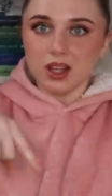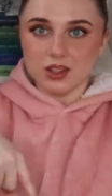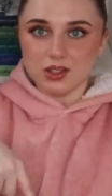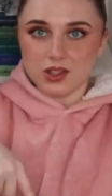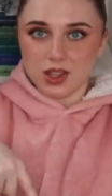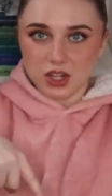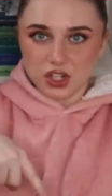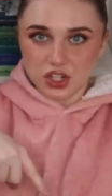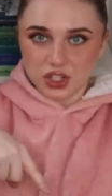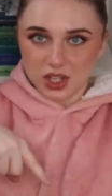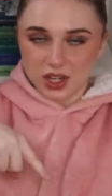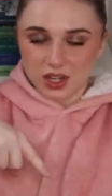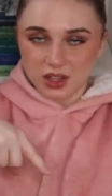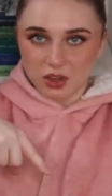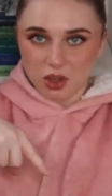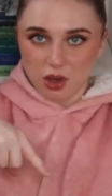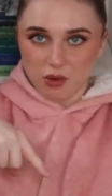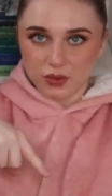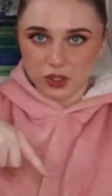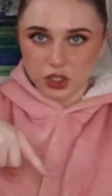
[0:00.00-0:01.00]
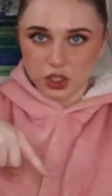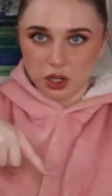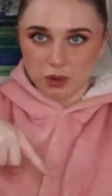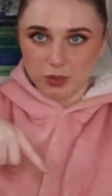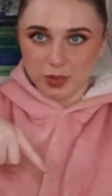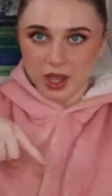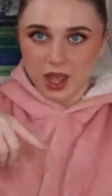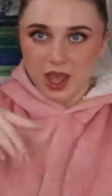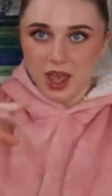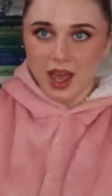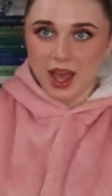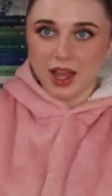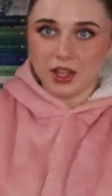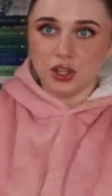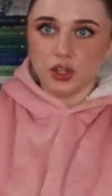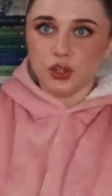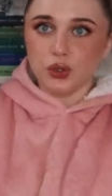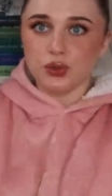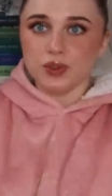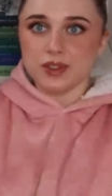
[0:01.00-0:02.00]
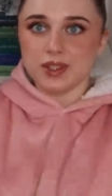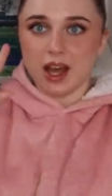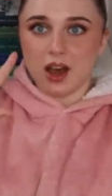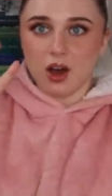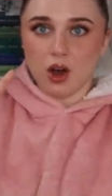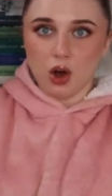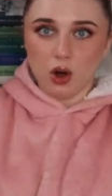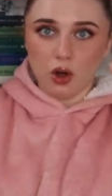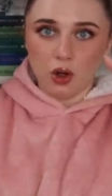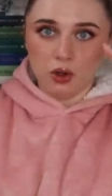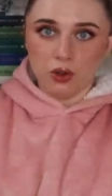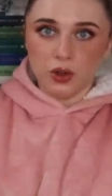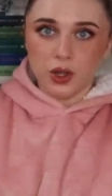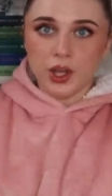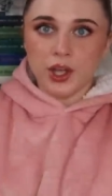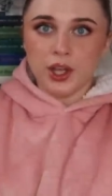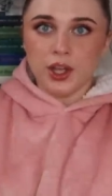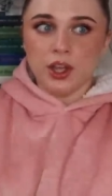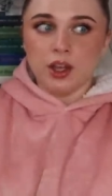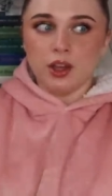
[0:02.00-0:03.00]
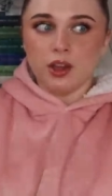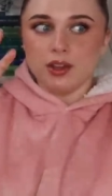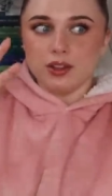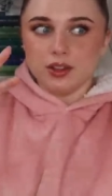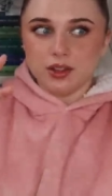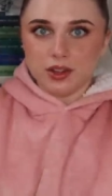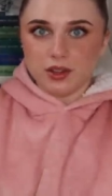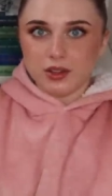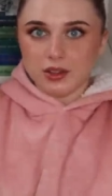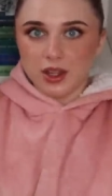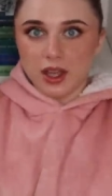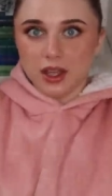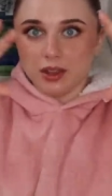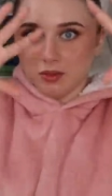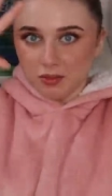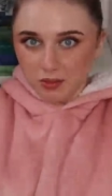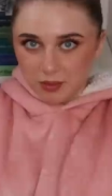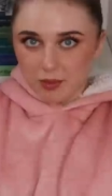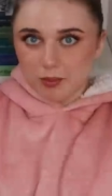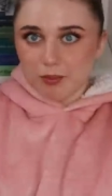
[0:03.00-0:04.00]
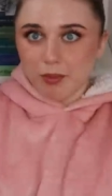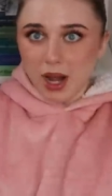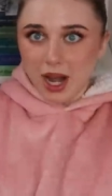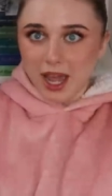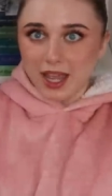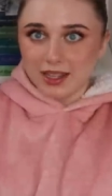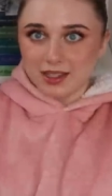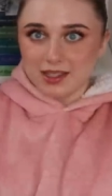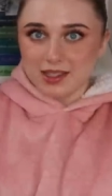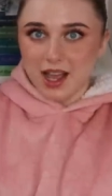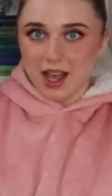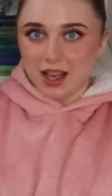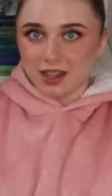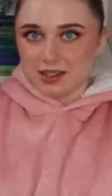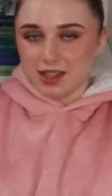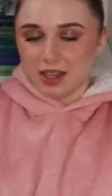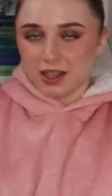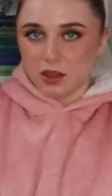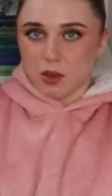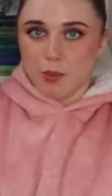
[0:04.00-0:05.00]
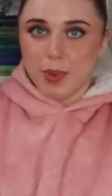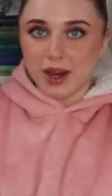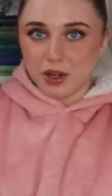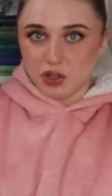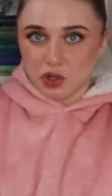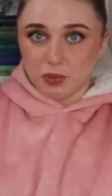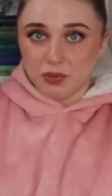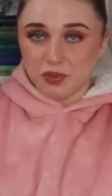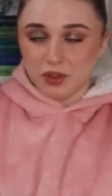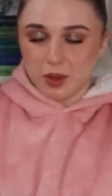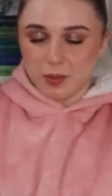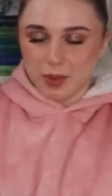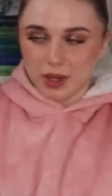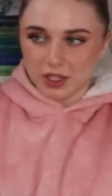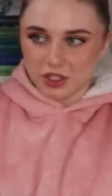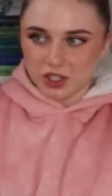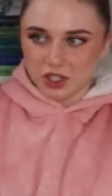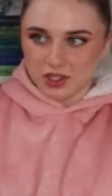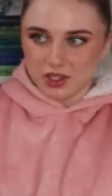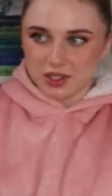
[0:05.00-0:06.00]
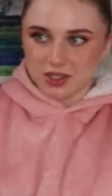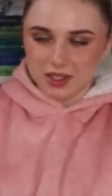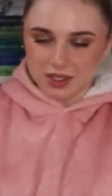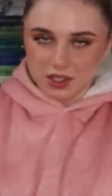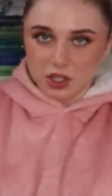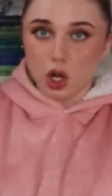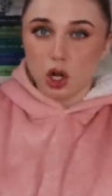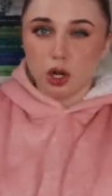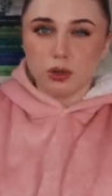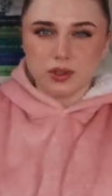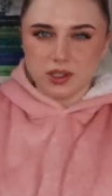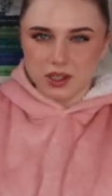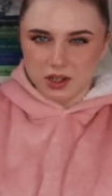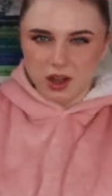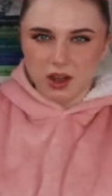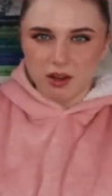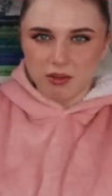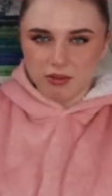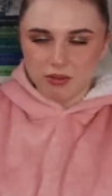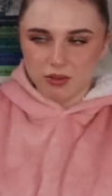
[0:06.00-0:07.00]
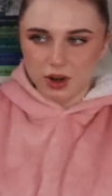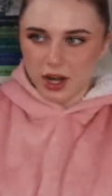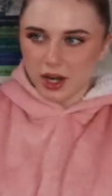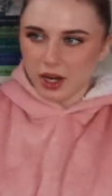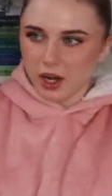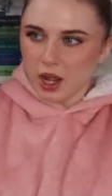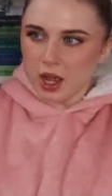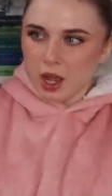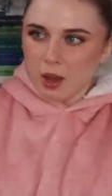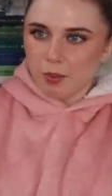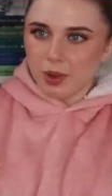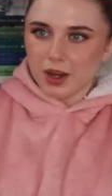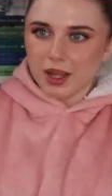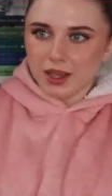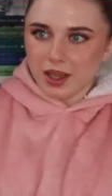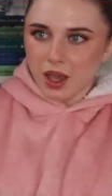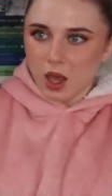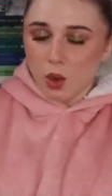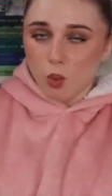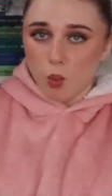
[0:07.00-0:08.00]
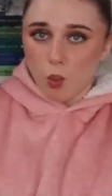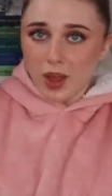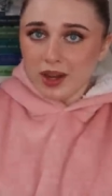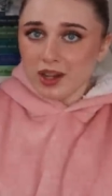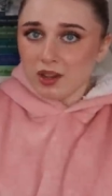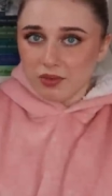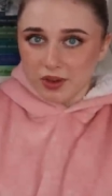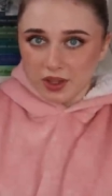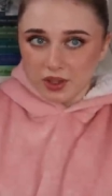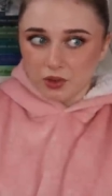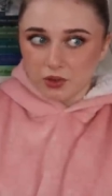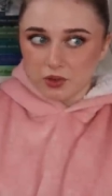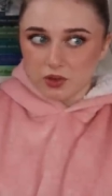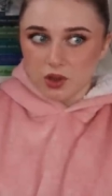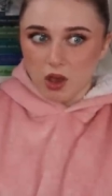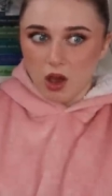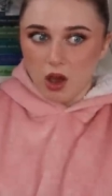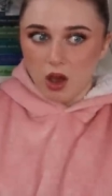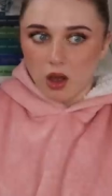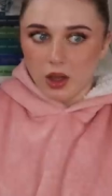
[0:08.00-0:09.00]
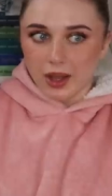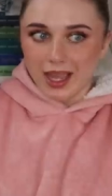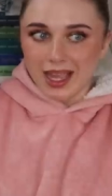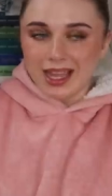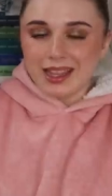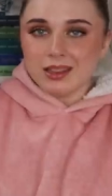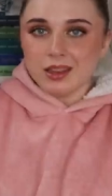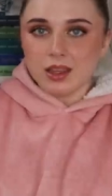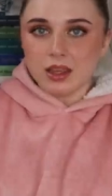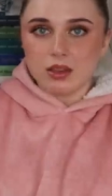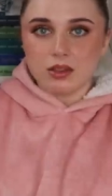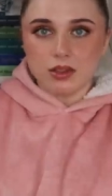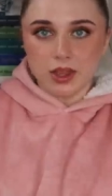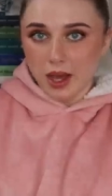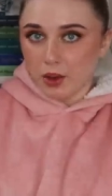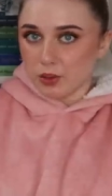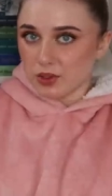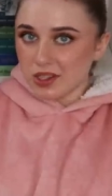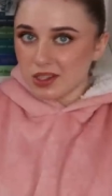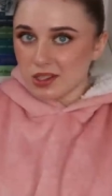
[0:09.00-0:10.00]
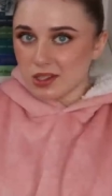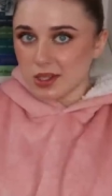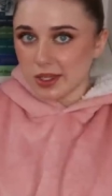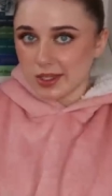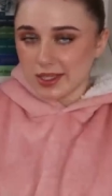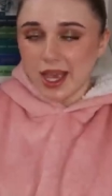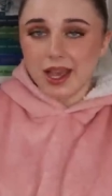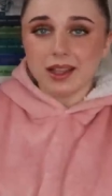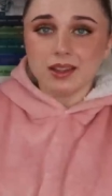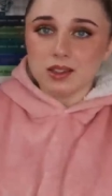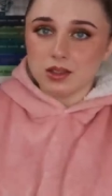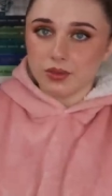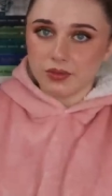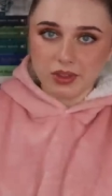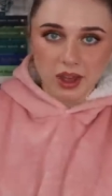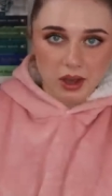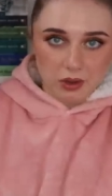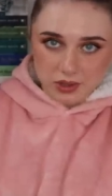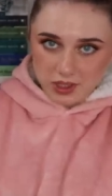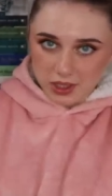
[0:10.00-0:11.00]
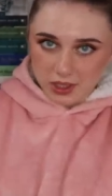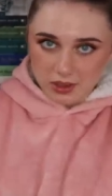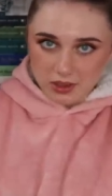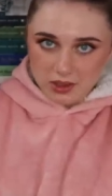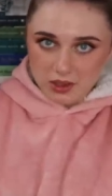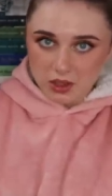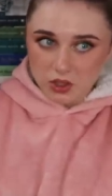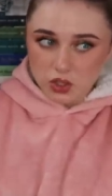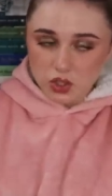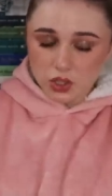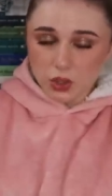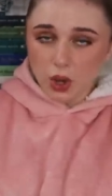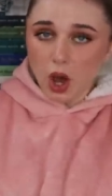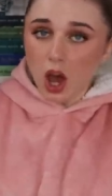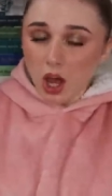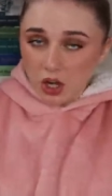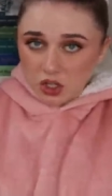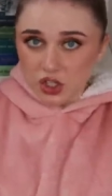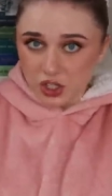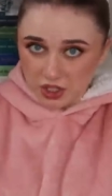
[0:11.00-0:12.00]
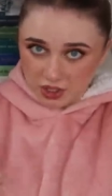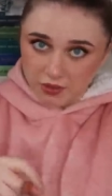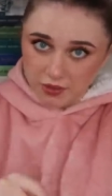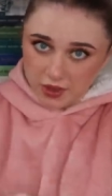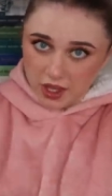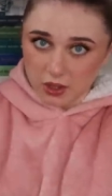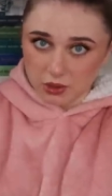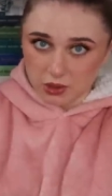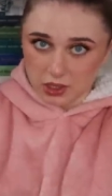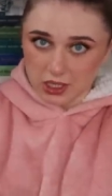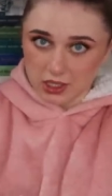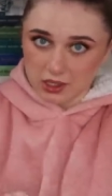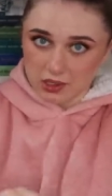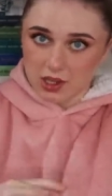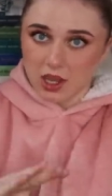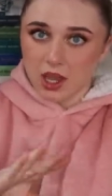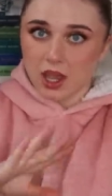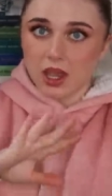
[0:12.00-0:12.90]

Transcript: So they just did it in the coffee shop and used that whole place as like the backdrop for their pictures because it's close enough, right? But like wedding venues are in the thousands to tens of thousands to hundreds of thousands